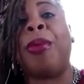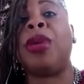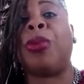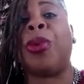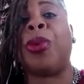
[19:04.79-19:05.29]

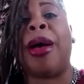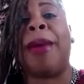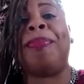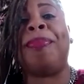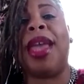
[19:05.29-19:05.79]
but we
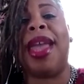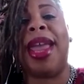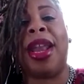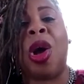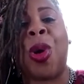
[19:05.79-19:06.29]
grew up
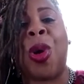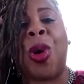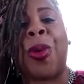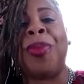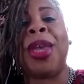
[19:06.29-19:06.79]
in a
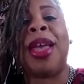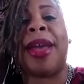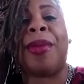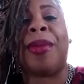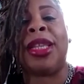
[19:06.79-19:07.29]
home
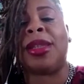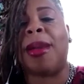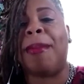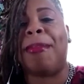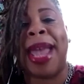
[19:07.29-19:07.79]
that was